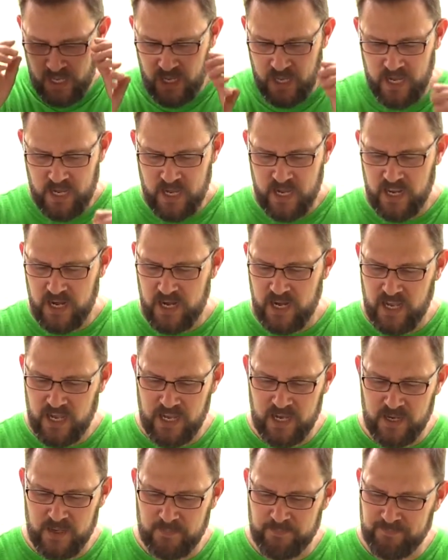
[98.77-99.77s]

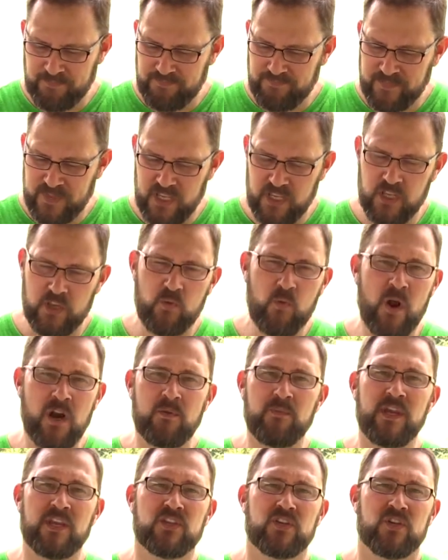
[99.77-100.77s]
and you want
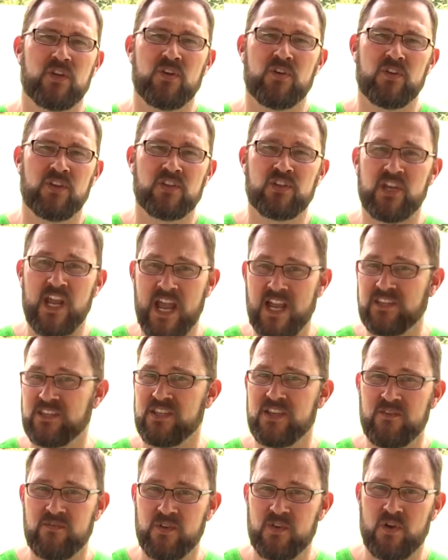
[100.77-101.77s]
to make sure the
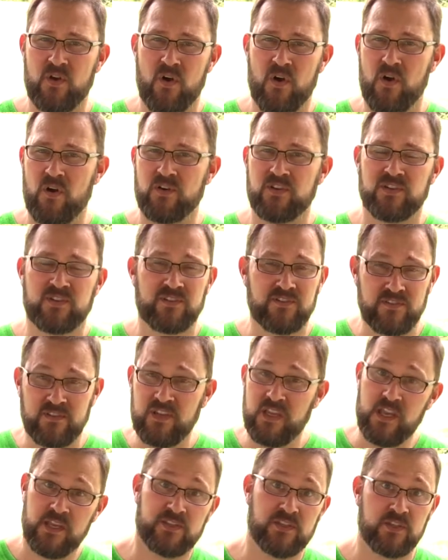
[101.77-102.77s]
chassis of your car just
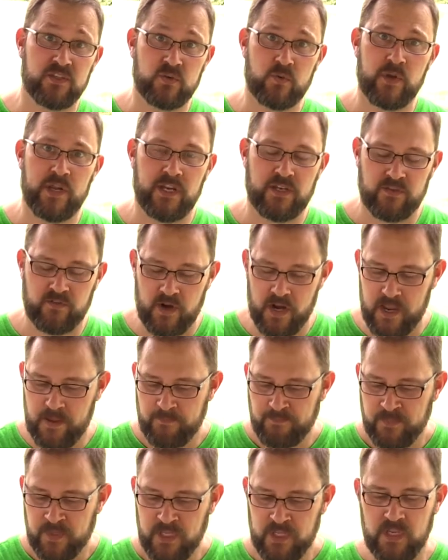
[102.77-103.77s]
isn't tweaked, right?
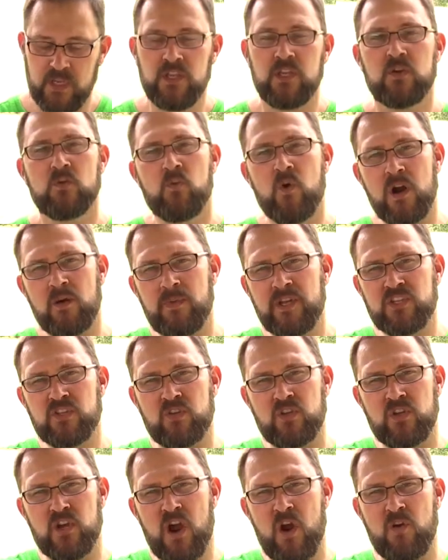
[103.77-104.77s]
You want to make
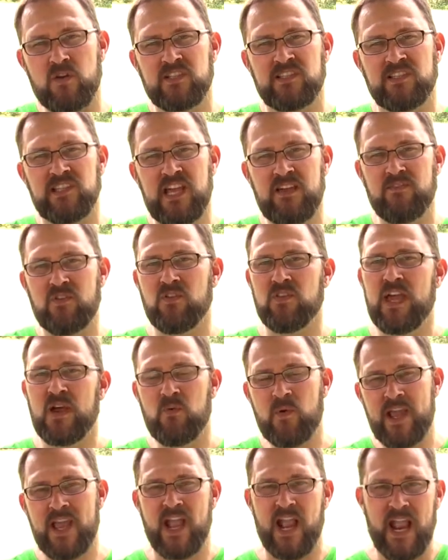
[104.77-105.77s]
sure the car is level, that
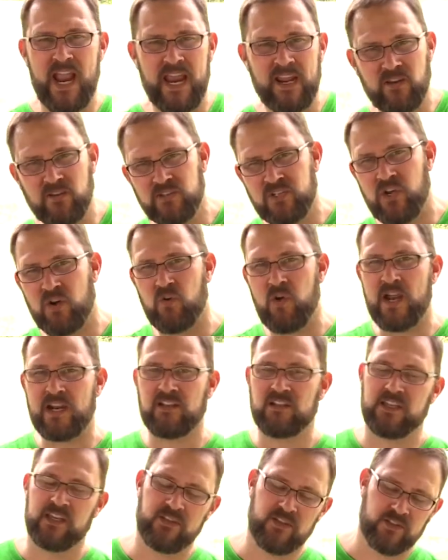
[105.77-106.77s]
way it handles
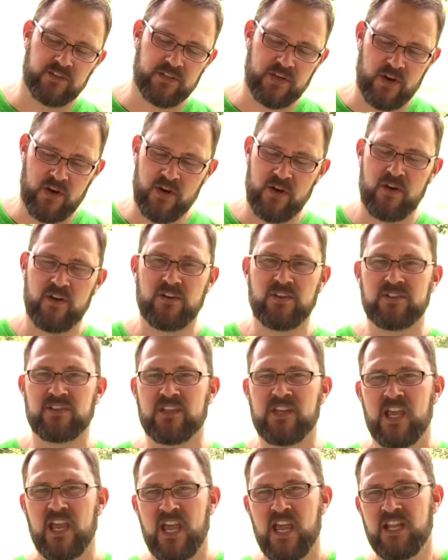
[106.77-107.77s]
correctly in the turns
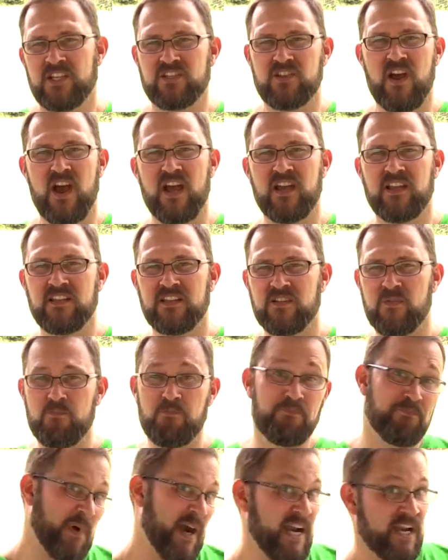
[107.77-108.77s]
and it's not
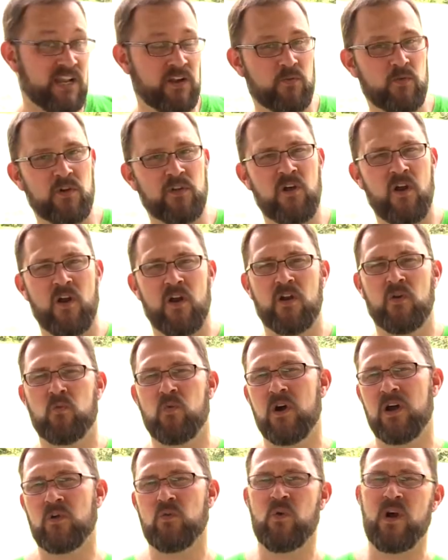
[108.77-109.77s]
biting real hard
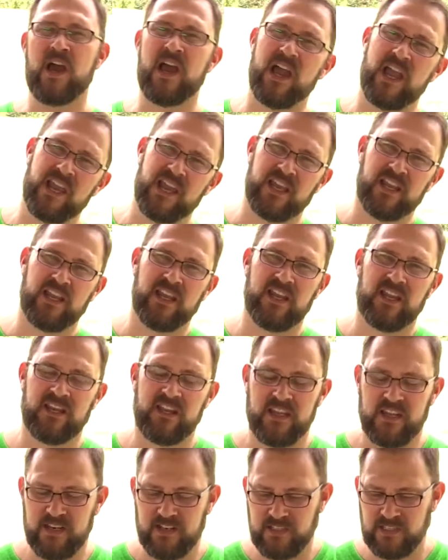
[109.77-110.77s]
one way
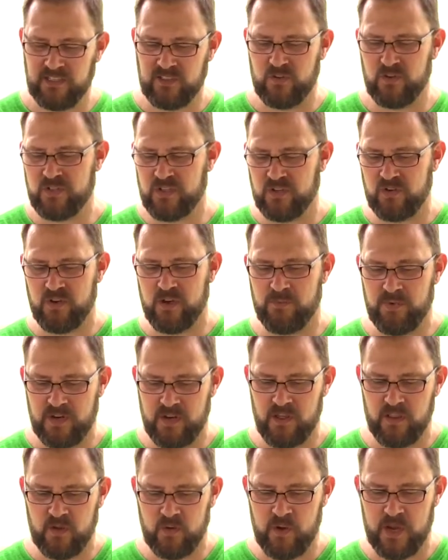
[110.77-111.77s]
and losing grip
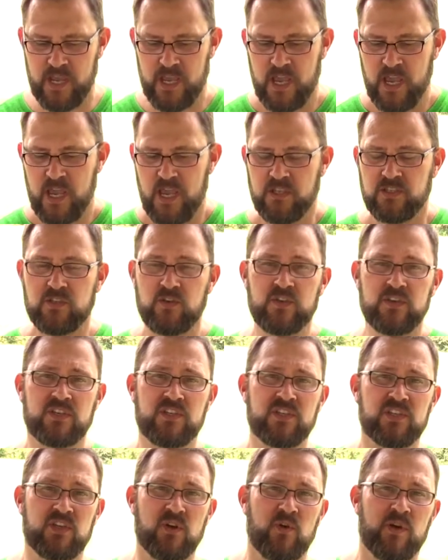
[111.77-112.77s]
another way. So this
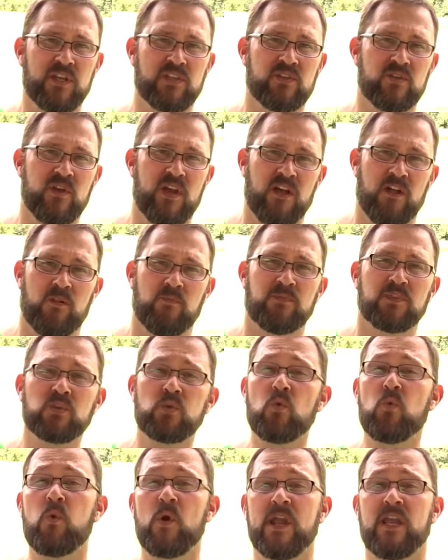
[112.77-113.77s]
is going to help
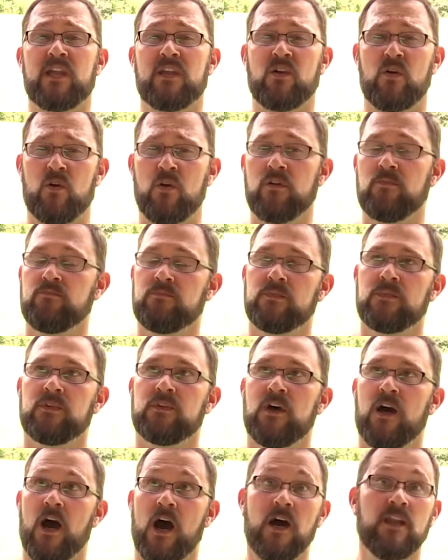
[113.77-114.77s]
tweak, or
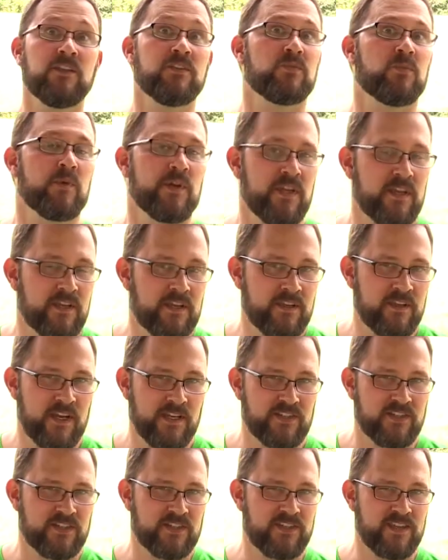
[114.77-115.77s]
untweak, I
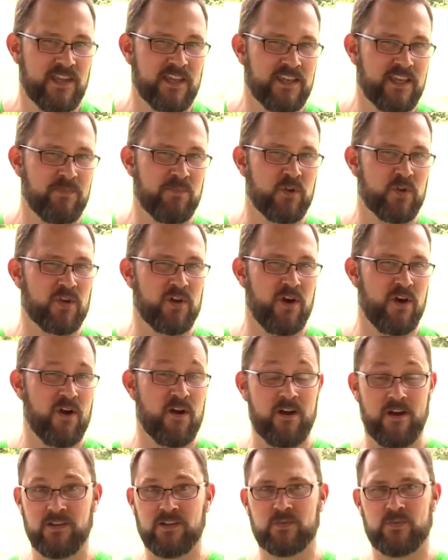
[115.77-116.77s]
should say, keep your
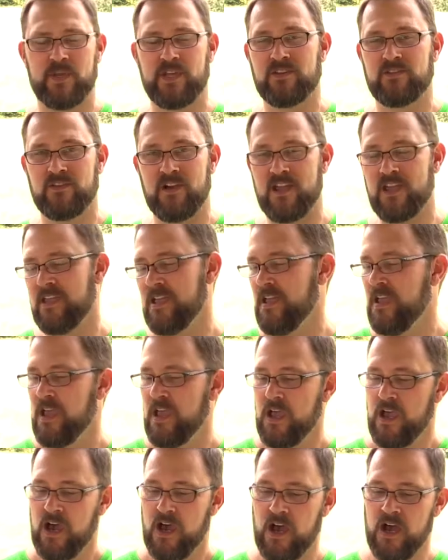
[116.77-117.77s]
car untweaked, right?
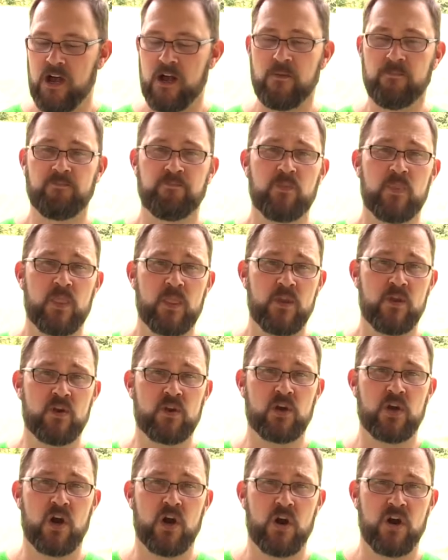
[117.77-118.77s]
Your
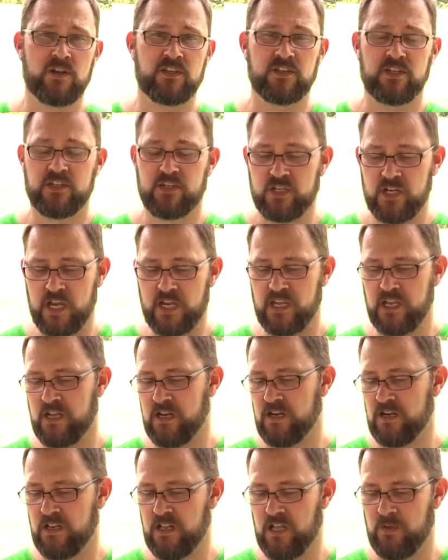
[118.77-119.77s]
car, it's going to check it
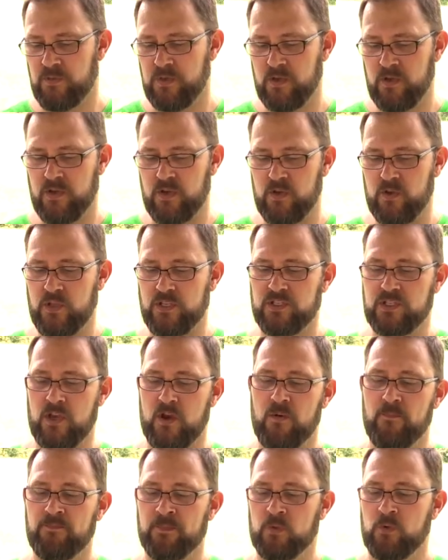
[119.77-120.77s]
and it'll help you undo it.
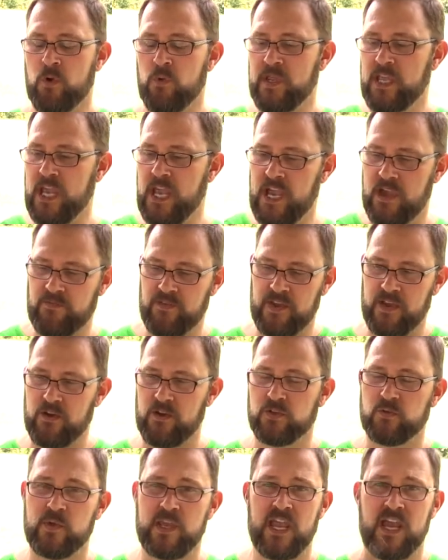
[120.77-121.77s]
So what we have here
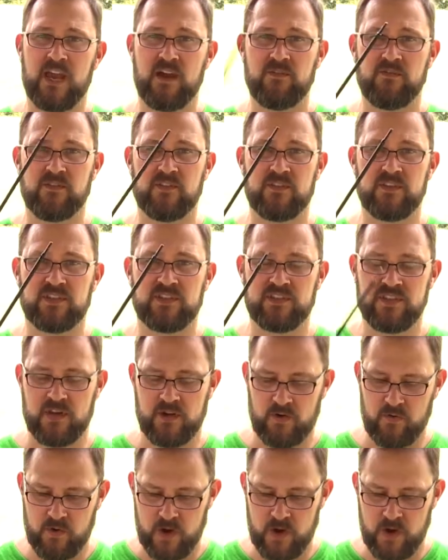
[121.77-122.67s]
is we have the center